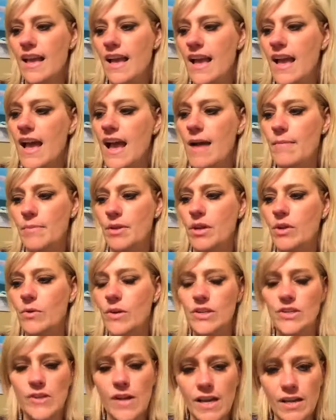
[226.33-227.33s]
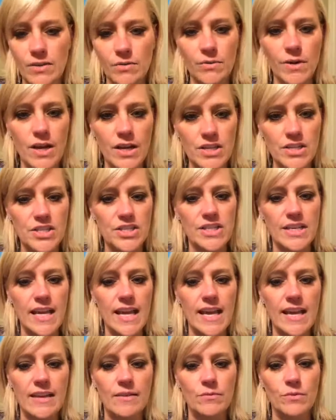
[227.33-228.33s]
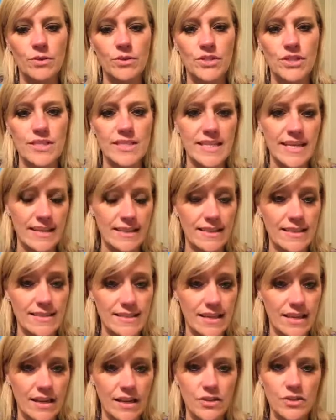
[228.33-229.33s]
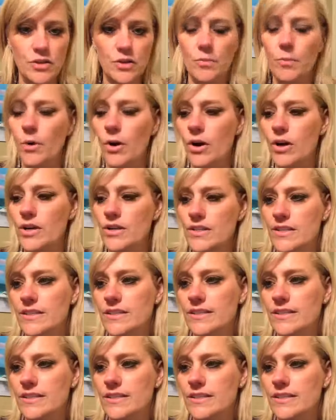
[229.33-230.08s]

I'm going to quit trying to rush and we'll just take this in a two-part